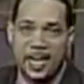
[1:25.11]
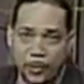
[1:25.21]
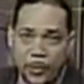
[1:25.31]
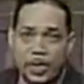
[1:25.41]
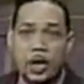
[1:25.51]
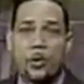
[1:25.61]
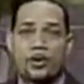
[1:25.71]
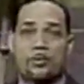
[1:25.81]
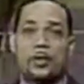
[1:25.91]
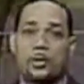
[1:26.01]
Here we go
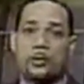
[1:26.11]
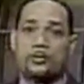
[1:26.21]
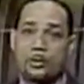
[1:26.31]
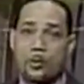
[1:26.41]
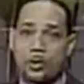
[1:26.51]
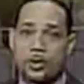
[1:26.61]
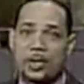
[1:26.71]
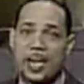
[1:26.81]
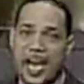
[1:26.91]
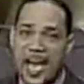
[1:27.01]
as we go into the
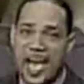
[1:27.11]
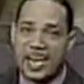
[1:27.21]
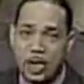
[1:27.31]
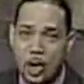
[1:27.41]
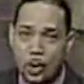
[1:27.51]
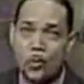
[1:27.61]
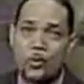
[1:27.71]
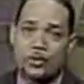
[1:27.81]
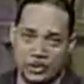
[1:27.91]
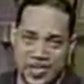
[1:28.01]
Word. I know
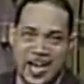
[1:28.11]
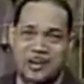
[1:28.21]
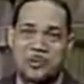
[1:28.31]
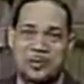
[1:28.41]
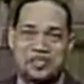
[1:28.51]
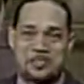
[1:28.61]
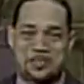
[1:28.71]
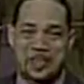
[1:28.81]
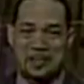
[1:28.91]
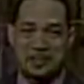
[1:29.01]
you're not going to be the
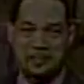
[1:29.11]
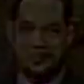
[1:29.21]
same.